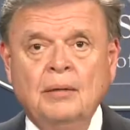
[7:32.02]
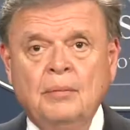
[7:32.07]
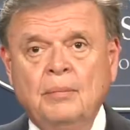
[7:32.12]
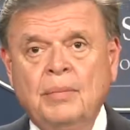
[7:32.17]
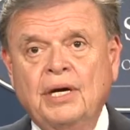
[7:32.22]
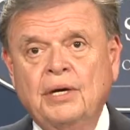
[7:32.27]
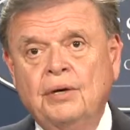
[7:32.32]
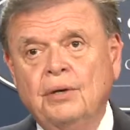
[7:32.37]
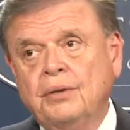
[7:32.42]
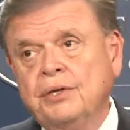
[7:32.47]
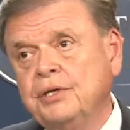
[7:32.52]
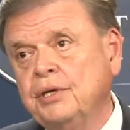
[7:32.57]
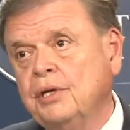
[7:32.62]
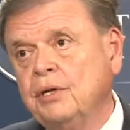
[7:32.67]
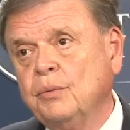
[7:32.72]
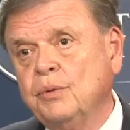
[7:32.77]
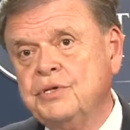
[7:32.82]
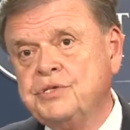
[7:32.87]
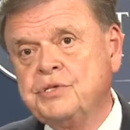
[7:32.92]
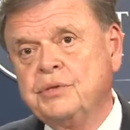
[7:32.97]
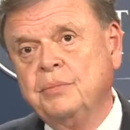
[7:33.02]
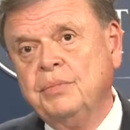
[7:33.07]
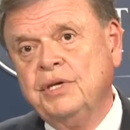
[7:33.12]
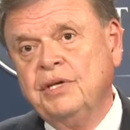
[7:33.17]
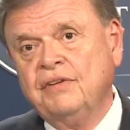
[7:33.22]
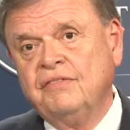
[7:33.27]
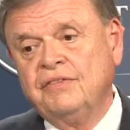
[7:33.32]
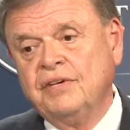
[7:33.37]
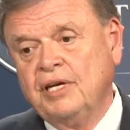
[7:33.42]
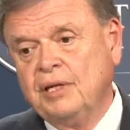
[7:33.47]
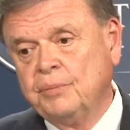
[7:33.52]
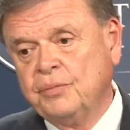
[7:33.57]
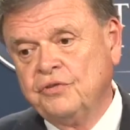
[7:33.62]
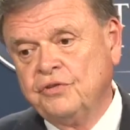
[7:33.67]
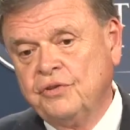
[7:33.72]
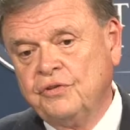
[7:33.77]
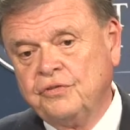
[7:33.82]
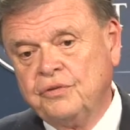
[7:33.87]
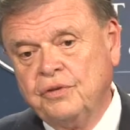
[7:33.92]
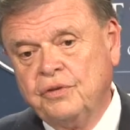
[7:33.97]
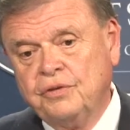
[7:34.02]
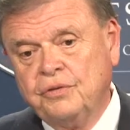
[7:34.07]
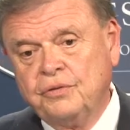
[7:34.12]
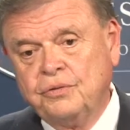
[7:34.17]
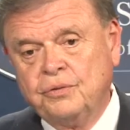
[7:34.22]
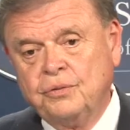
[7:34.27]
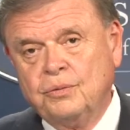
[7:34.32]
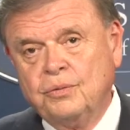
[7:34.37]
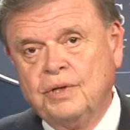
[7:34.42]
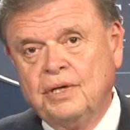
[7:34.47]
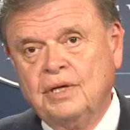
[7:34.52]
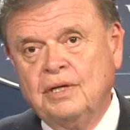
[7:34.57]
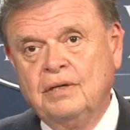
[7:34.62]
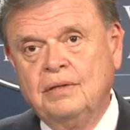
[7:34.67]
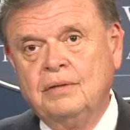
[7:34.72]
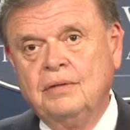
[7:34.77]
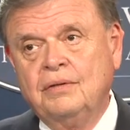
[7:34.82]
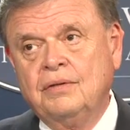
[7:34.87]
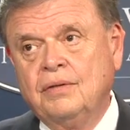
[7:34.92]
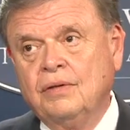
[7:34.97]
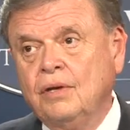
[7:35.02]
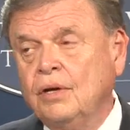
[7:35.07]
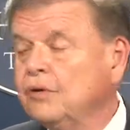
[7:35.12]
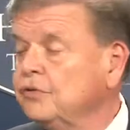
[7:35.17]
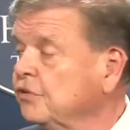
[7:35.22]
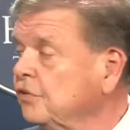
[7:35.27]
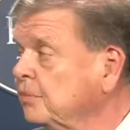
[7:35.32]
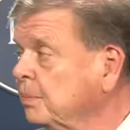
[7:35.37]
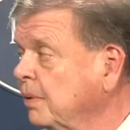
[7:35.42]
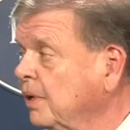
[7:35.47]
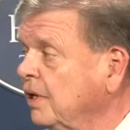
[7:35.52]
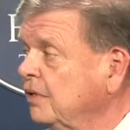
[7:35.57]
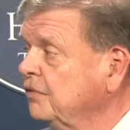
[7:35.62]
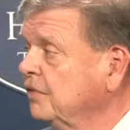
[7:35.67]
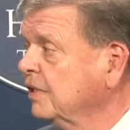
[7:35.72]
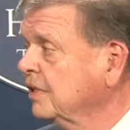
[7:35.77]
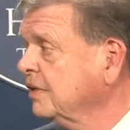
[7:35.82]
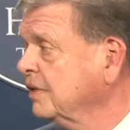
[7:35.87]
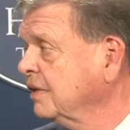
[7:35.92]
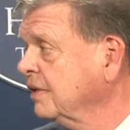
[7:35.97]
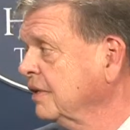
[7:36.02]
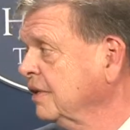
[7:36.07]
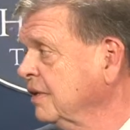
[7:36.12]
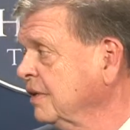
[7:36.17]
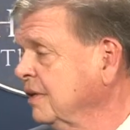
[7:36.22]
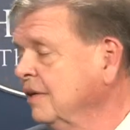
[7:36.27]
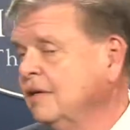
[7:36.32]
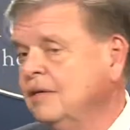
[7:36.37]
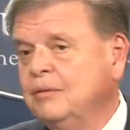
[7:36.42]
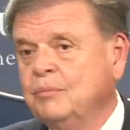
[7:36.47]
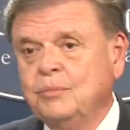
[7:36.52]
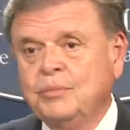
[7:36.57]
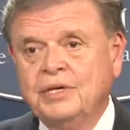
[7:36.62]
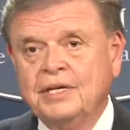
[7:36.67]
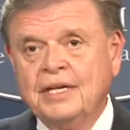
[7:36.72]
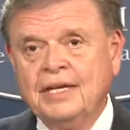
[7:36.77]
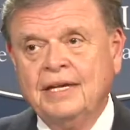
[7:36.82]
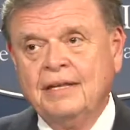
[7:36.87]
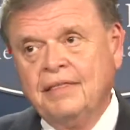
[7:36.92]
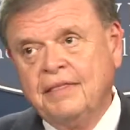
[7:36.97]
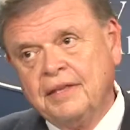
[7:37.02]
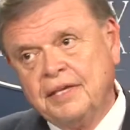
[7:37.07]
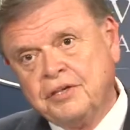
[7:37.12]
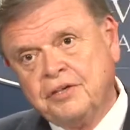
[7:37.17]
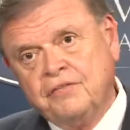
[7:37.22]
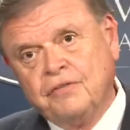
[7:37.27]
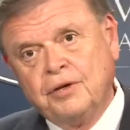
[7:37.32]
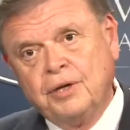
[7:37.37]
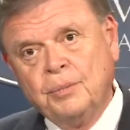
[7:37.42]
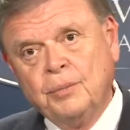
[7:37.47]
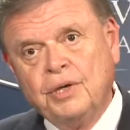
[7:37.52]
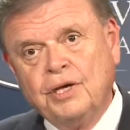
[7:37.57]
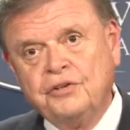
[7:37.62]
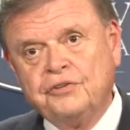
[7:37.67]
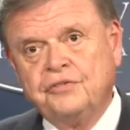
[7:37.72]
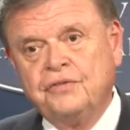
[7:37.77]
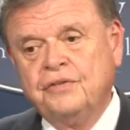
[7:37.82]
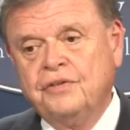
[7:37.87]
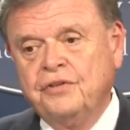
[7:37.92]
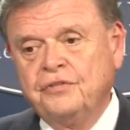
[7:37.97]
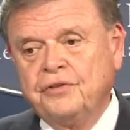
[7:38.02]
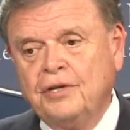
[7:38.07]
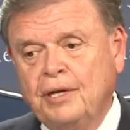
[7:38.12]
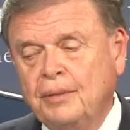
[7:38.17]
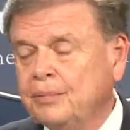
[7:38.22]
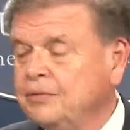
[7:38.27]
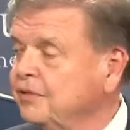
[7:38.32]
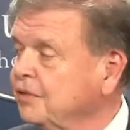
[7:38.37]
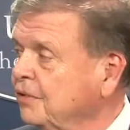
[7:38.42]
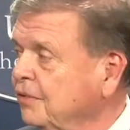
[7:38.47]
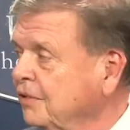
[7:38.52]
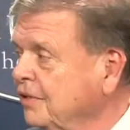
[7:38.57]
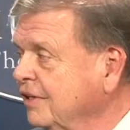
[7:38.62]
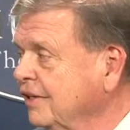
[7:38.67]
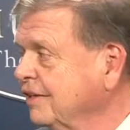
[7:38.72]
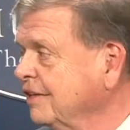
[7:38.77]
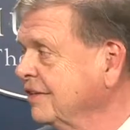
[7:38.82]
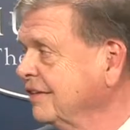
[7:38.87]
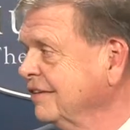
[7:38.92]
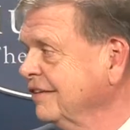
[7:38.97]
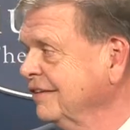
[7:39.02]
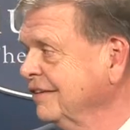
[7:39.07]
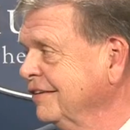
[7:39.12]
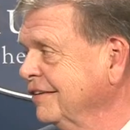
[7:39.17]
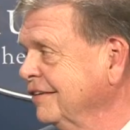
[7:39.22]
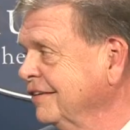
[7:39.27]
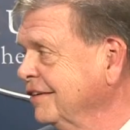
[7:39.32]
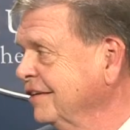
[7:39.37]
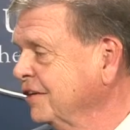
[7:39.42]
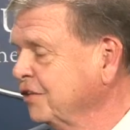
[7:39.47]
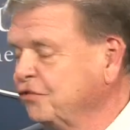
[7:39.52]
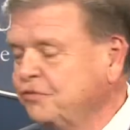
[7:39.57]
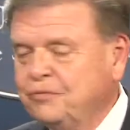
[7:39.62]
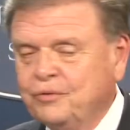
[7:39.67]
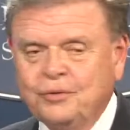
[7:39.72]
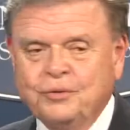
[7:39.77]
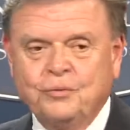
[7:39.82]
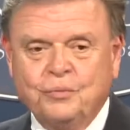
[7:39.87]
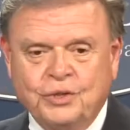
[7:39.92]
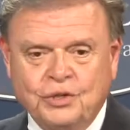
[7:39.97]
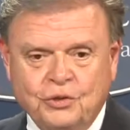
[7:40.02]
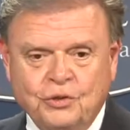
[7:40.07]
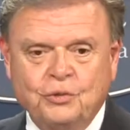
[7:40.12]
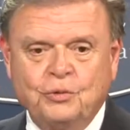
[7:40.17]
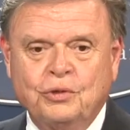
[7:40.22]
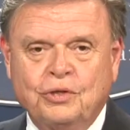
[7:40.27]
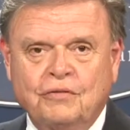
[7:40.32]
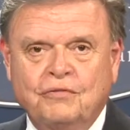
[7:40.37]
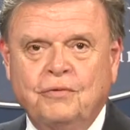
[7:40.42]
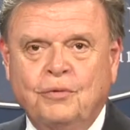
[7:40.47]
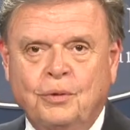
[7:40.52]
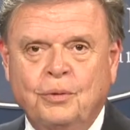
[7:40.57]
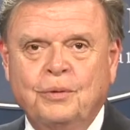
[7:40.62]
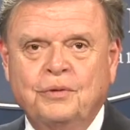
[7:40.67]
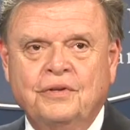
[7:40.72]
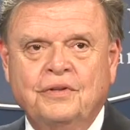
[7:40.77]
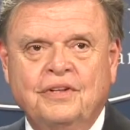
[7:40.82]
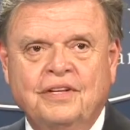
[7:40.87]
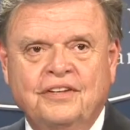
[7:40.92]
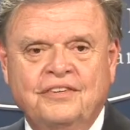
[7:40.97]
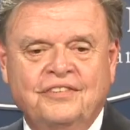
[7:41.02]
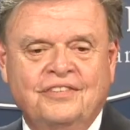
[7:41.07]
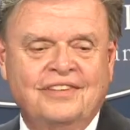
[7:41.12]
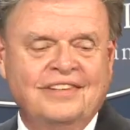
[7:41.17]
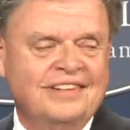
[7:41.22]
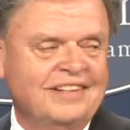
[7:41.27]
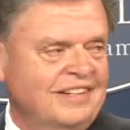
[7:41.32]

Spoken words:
by early year, we should be in a fine position to launch this project. But again, thank you very much for this opportunity in Huntsville. We do look forward to this.